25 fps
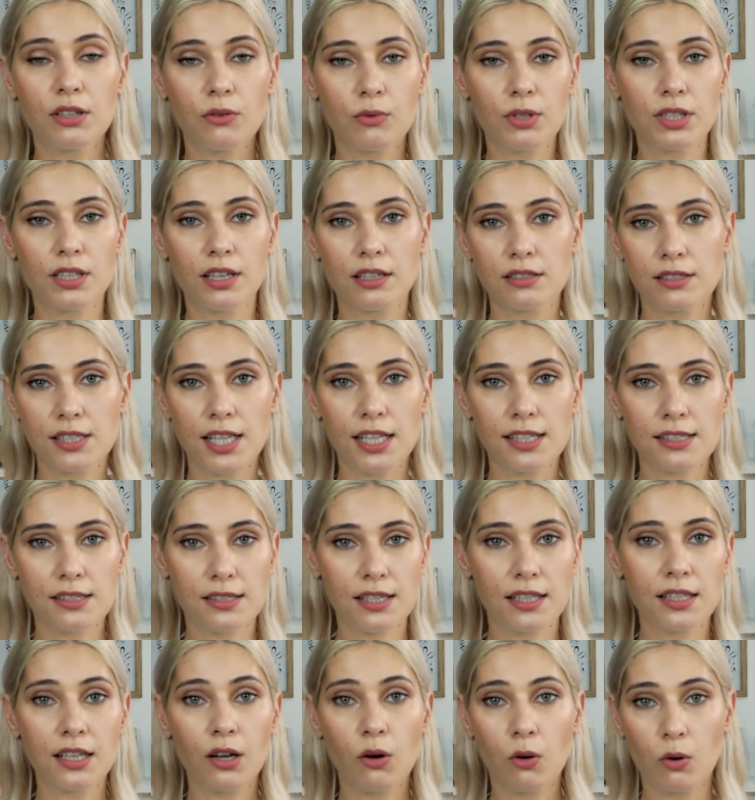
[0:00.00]
with,
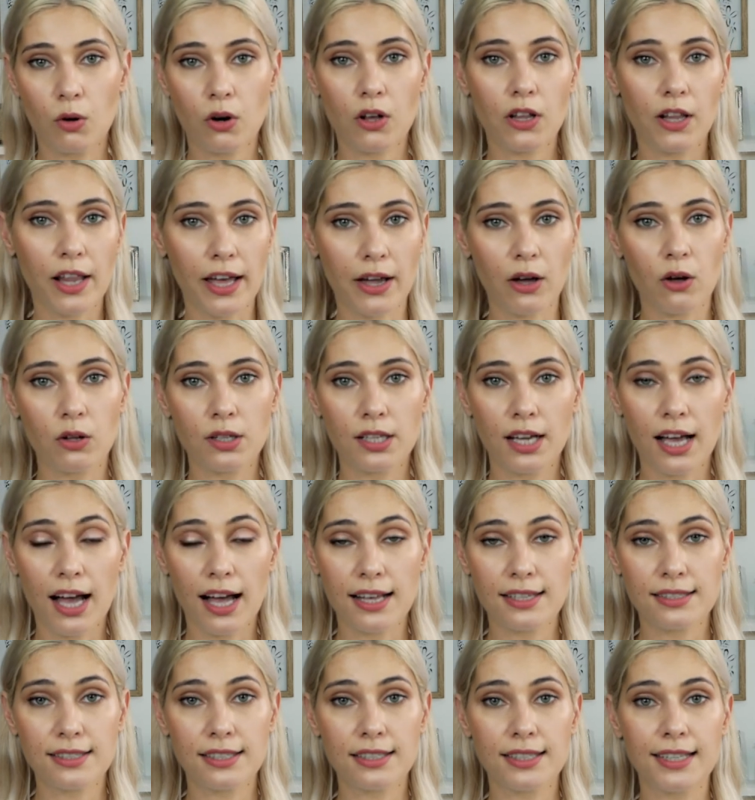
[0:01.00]
salicylic or glycolic
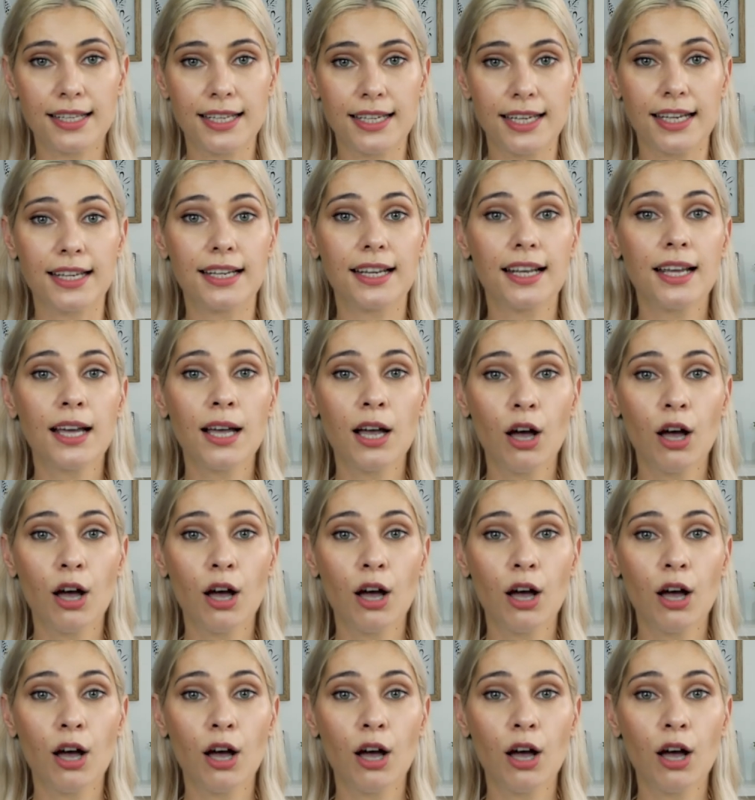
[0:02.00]
acid in it